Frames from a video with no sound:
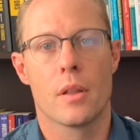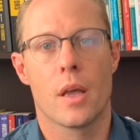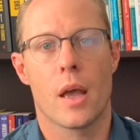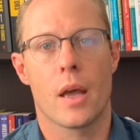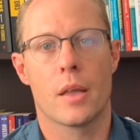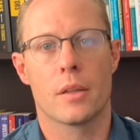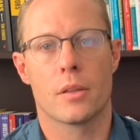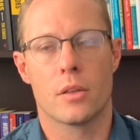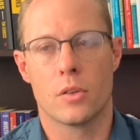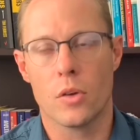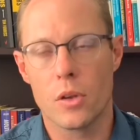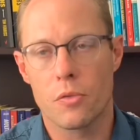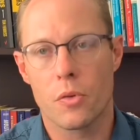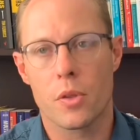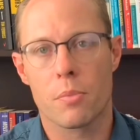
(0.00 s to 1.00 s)
and
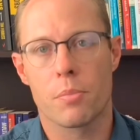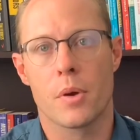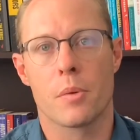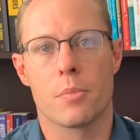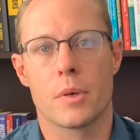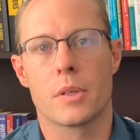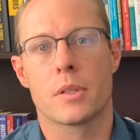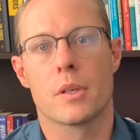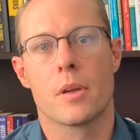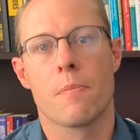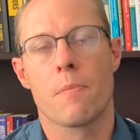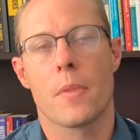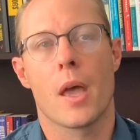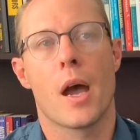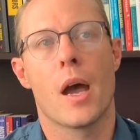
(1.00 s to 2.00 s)
do it for the purpose,
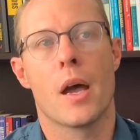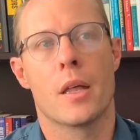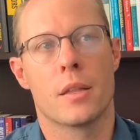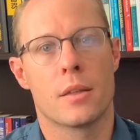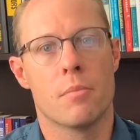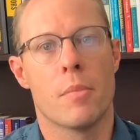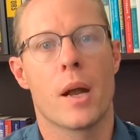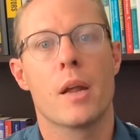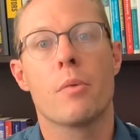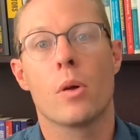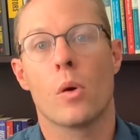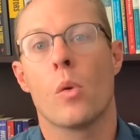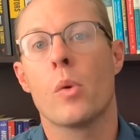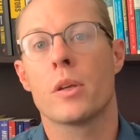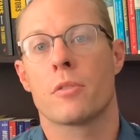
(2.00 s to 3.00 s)
and money
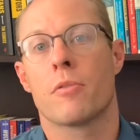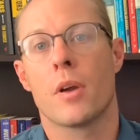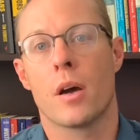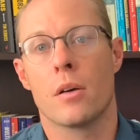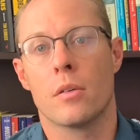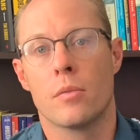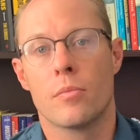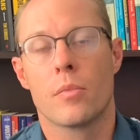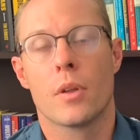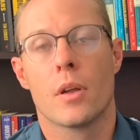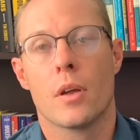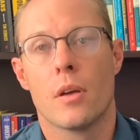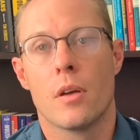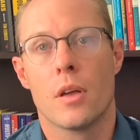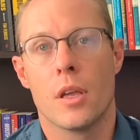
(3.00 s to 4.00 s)
will always flow
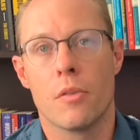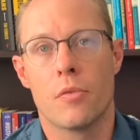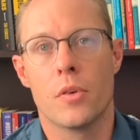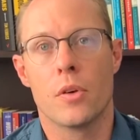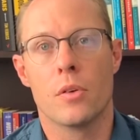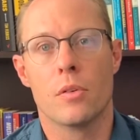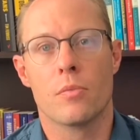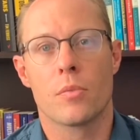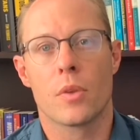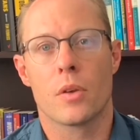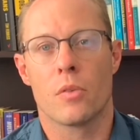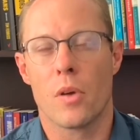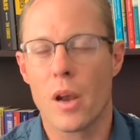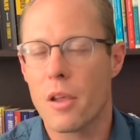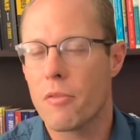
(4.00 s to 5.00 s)
if you
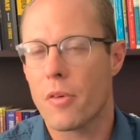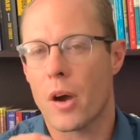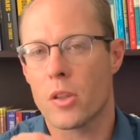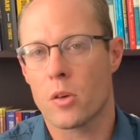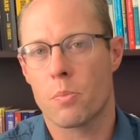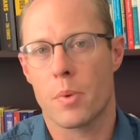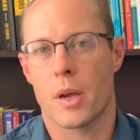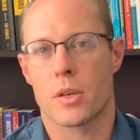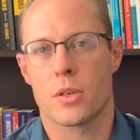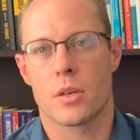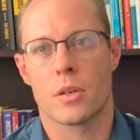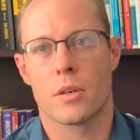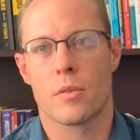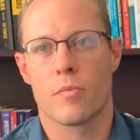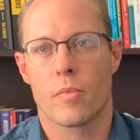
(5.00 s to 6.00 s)
really find your
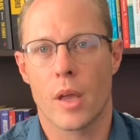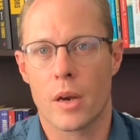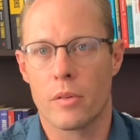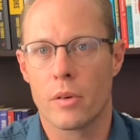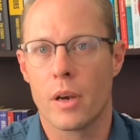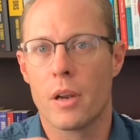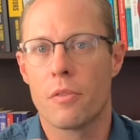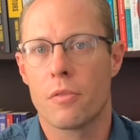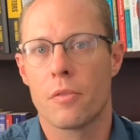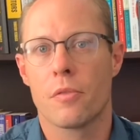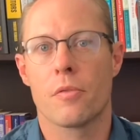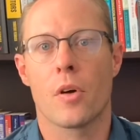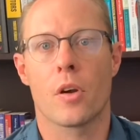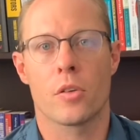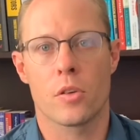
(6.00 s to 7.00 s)
passion and really
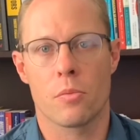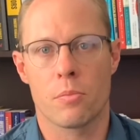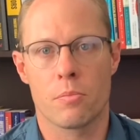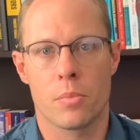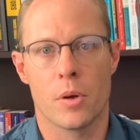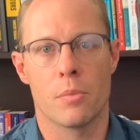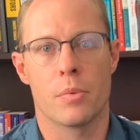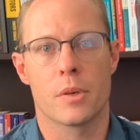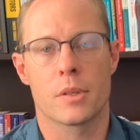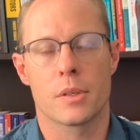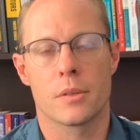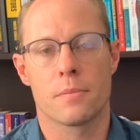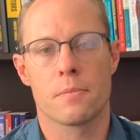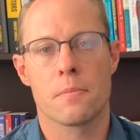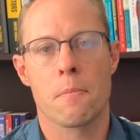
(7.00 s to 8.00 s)
followed your
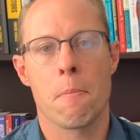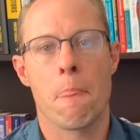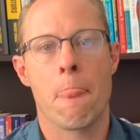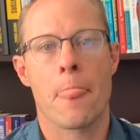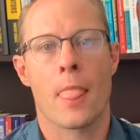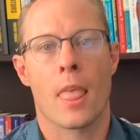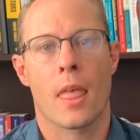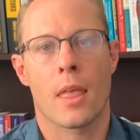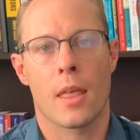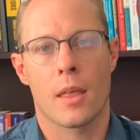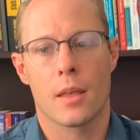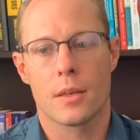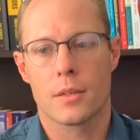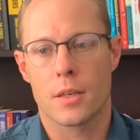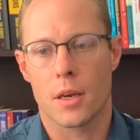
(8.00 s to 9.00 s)
purpose.
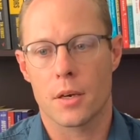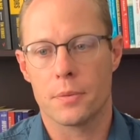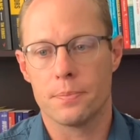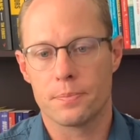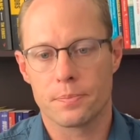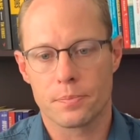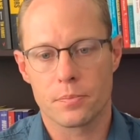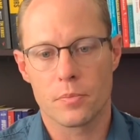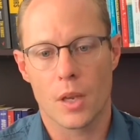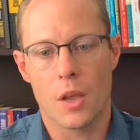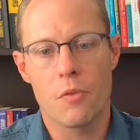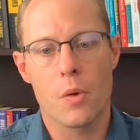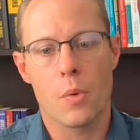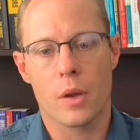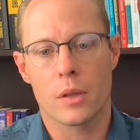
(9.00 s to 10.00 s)
So
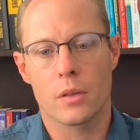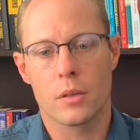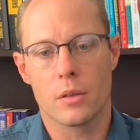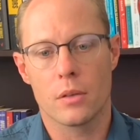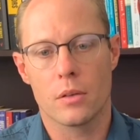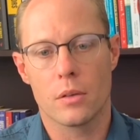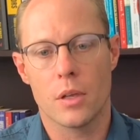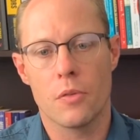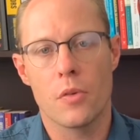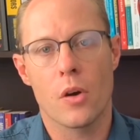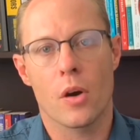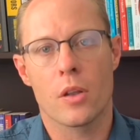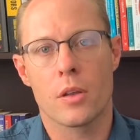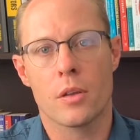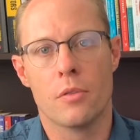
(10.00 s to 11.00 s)
if you're on
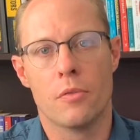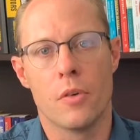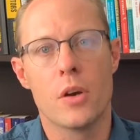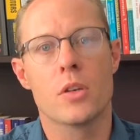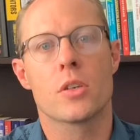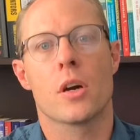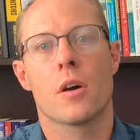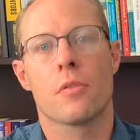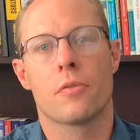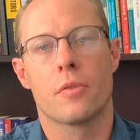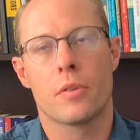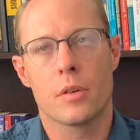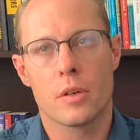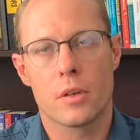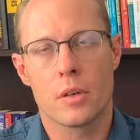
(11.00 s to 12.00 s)
the verge of
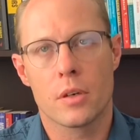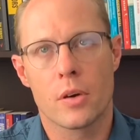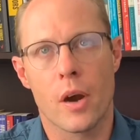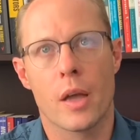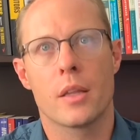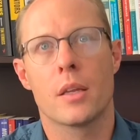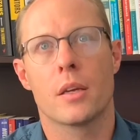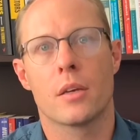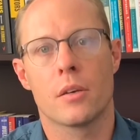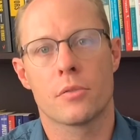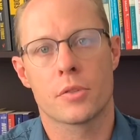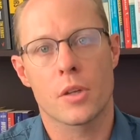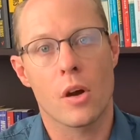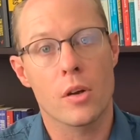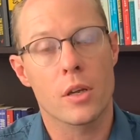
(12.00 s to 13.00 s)

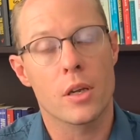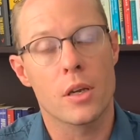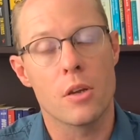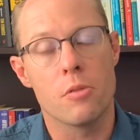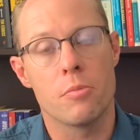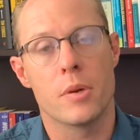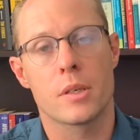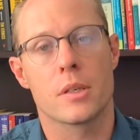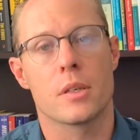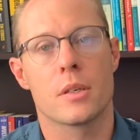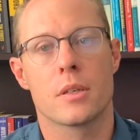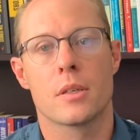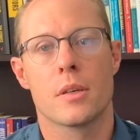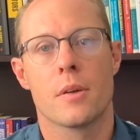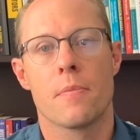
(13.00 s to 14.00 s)
starting a new
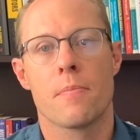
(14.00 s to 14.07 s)
business,